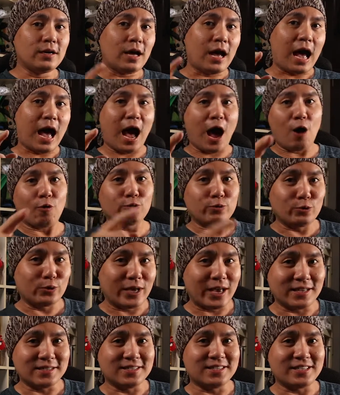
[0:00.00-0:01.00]
how you
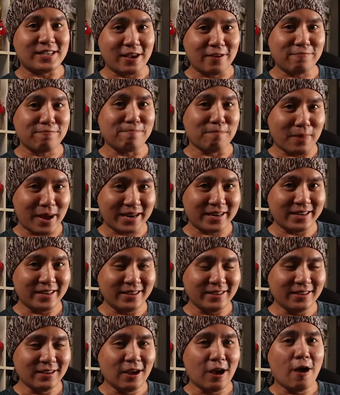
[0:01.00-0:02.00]
can save
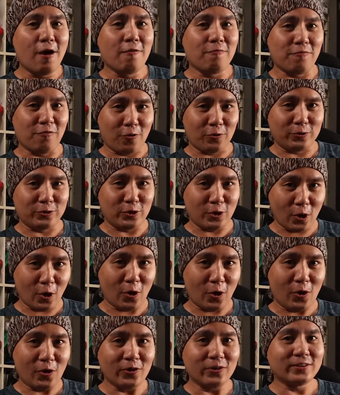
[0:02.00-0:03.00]
money for
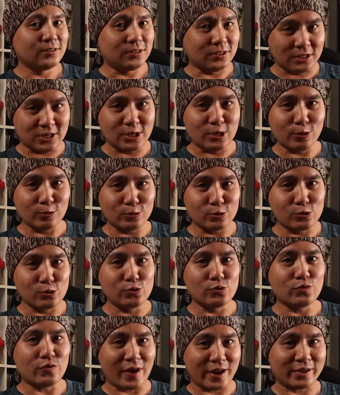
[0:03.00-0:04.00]
your
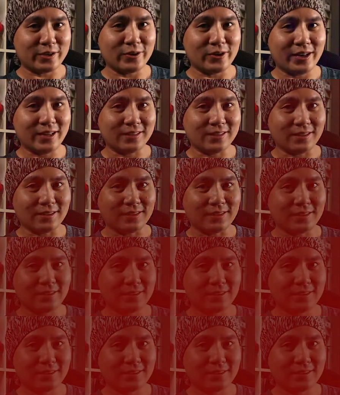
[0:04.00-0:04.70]
CO2 regulator.